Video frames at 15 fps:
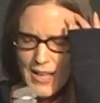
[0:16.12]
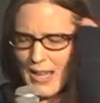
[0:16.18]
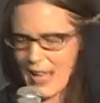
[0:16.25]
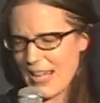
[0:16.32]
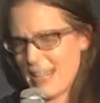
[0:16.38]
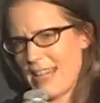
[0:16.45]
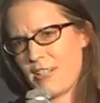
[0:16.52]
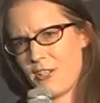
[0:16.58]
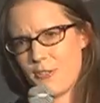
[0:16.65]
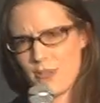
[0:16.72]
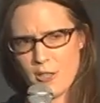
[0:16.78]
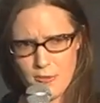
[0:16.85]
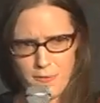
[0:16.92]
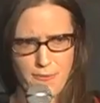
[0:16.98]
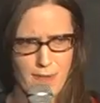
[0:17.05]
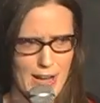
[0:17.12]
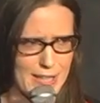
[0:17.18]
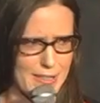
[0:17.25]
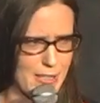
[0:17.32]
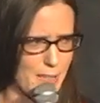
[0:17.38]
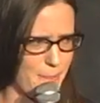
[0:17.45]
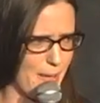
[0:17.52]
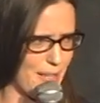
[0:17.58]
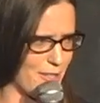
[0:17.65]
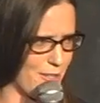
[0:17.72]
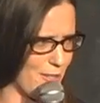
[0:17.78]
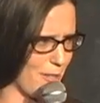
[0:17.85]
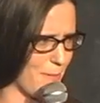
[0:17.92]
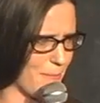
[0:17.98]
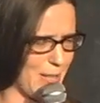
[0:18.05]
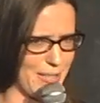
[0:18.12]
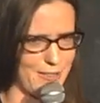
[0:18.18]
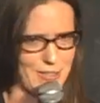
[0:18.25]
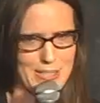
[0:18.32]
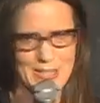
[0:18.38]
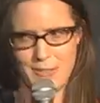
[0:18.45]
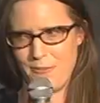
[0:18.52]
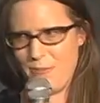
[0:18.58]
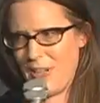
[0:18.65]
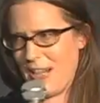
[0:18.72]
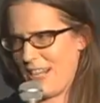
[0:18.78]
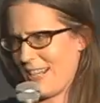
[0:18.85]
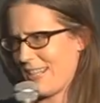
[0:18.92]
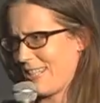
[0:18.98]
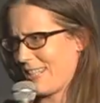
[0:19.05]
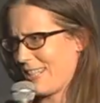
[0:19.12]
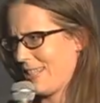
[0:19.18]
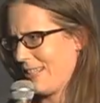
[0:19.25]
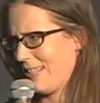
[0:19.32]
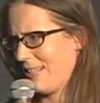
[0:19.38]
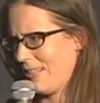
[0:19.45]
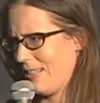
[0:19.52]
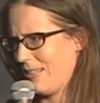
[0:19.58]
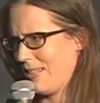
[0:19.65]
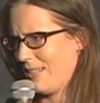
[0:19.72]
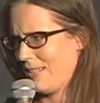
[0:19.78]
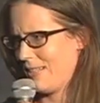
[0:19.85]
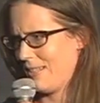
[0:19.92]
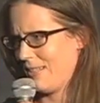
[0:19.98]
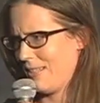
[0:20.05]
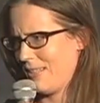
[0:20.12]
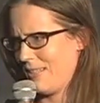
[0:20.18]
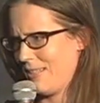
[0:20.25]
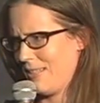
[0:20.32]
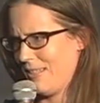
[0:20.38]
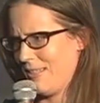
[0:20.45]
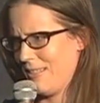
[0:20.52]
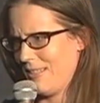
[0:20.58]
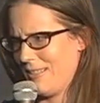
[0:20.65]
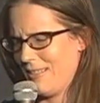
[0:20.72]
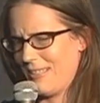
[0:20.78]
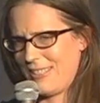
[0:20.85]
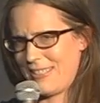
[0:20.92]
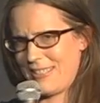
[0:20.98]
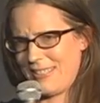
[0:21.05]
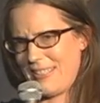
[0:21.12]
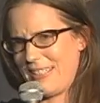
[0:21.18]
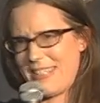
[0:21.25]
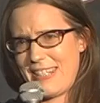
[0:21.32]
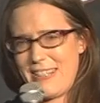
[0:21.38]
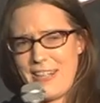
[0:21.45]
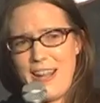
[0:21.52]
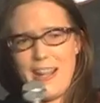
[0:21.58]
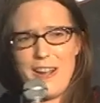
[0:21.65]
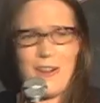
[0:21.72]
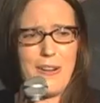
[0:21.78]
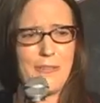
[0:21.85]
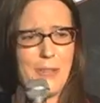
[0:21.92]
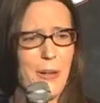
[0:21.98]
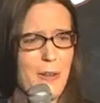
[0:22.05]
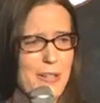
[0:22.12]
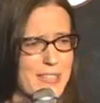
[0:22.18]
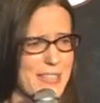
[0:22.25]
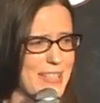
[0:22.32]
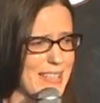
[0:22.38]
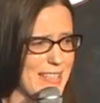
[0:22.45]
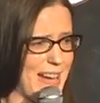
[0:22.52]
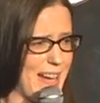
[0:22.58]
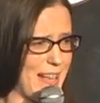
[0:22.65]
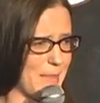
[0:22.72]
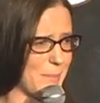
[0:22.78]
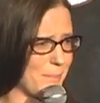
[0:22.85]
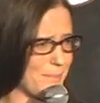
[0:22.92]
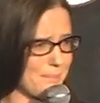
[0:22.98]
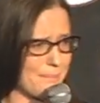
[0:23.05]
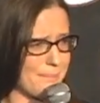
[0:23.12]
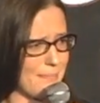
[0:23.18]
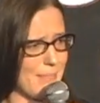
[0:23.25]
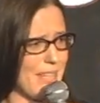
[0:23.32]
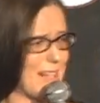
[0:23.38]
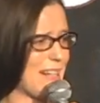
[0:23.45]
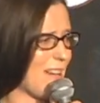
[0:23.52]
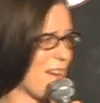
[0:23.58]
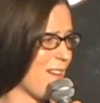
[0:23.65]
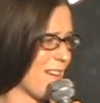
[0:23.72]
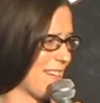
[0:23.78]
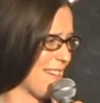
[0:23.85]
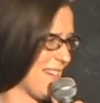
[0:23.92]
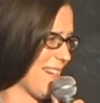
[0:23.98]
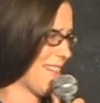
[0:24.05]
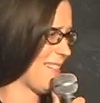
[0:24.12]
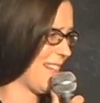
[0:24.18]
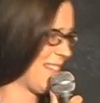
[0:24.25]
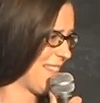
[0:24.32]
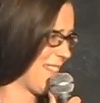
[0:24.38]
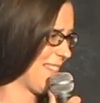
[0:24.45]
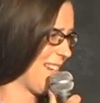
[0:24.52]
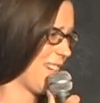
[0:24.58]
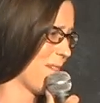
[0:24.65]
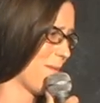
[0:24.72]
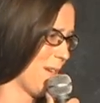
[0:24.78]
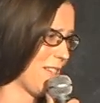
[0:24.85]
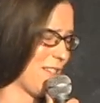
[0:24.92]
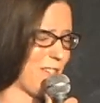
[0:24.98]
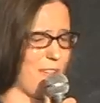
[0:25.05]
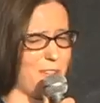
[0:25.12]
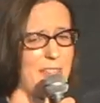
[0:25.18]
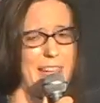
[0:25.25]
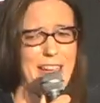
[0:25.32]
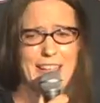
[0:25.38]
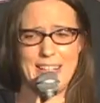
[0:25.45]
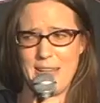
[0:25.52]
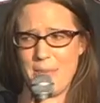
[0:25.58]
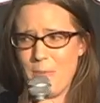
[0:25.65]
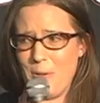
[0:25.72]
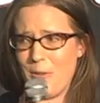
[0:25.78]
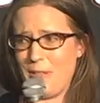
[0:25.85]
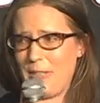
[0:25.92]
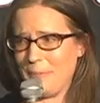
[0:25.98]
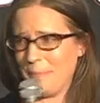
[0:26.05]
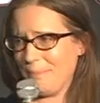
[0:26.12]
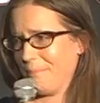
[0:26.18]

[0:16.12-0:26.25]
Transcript: honey, did your father punch your mother in the face? I, said, No, of course not. And I know he didn't because he said he wouldn't do that anymore.